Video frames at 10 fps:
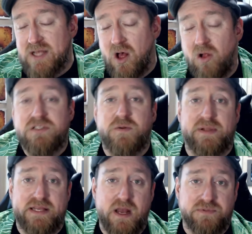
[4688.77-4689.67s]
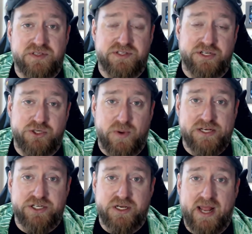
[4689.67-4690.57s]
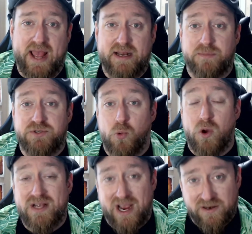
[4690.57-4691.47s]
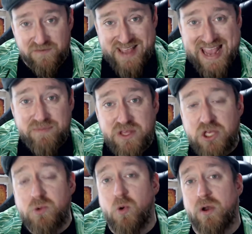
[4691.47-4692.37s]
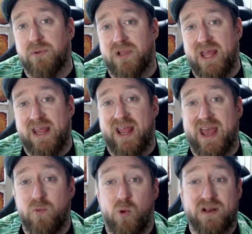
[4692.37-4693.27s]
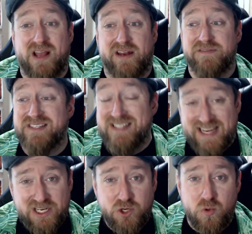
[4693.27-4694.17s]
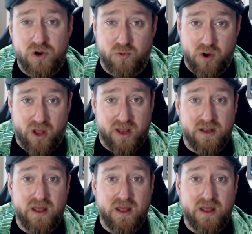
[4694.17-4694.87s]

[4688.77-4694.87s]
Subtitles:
ultimately up to the situation and up to what kind of game that you want to play and what kind of scene you want to run.